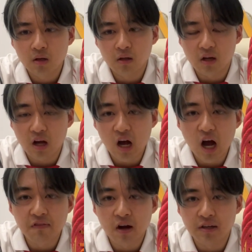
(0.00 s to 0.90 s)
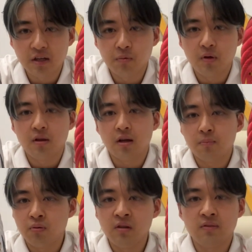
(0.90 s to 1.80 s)
Like, I've had it with
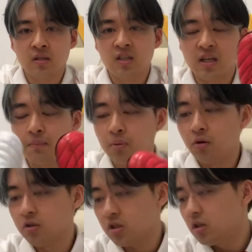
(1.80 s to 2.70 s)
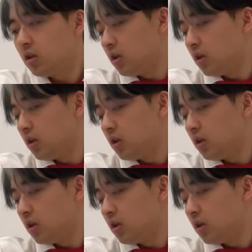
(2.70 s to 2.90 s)
like previous Tiempos,